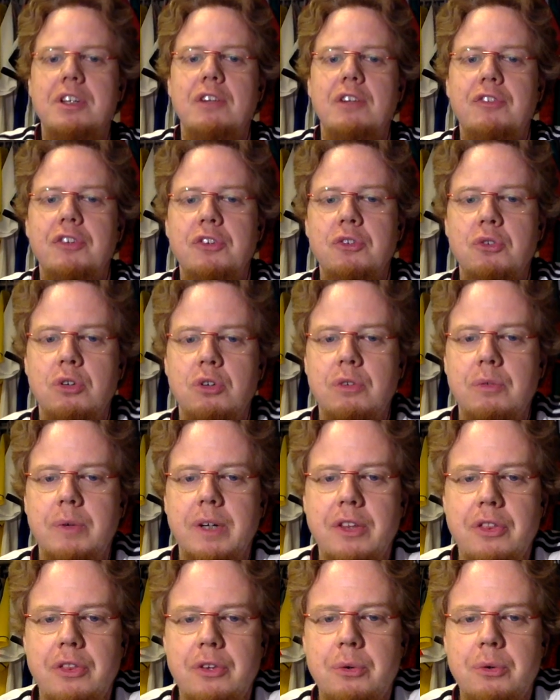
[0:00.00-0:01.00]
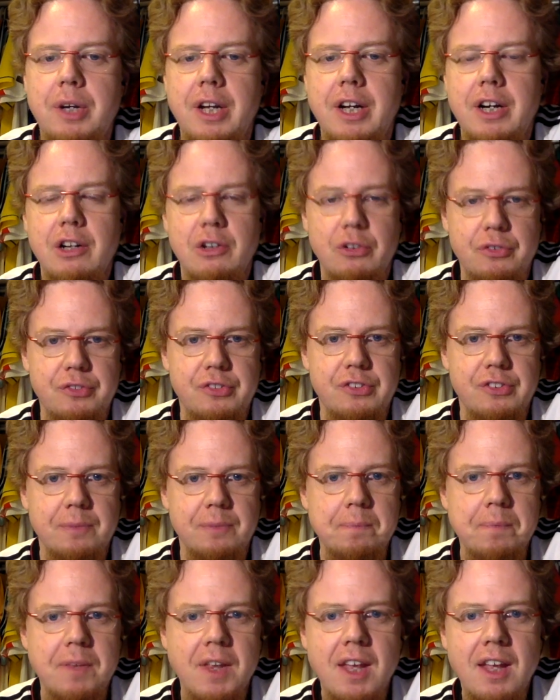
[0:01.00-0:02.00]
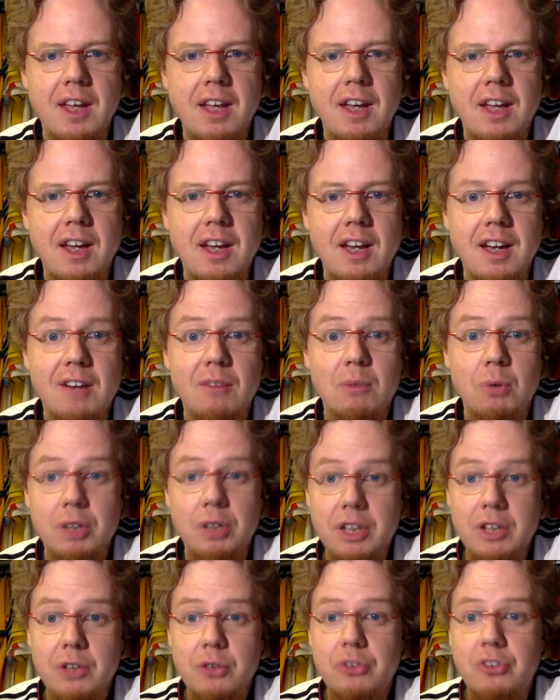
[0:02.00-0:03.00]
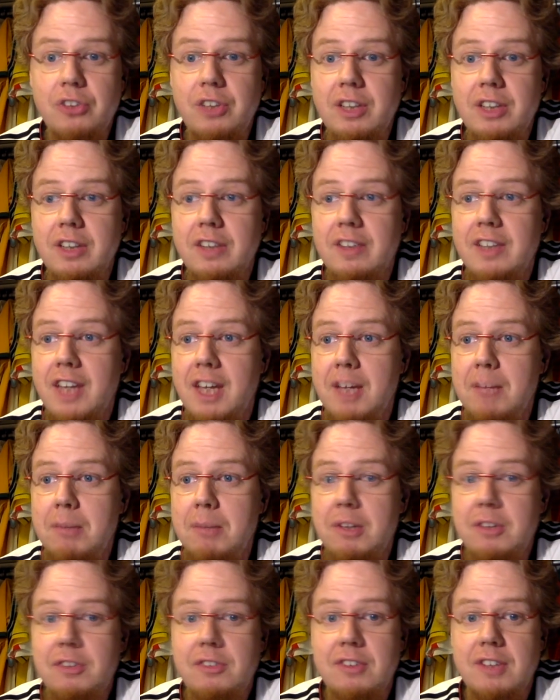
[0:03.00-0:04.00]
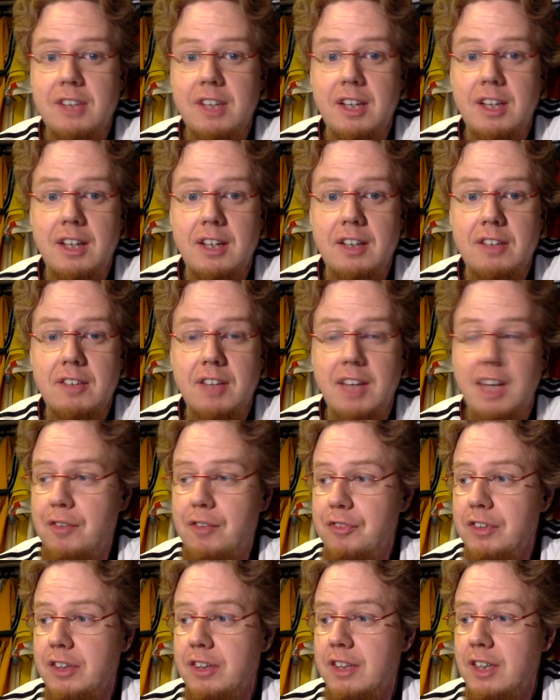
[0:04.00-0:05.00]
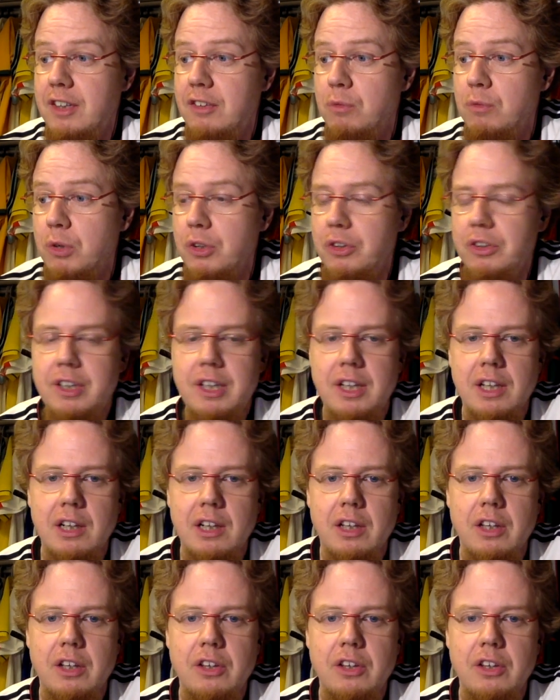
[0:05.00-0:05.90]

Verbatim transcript: 0 for Norway through Herlofsen. What I could see in that game is that after that 1 0,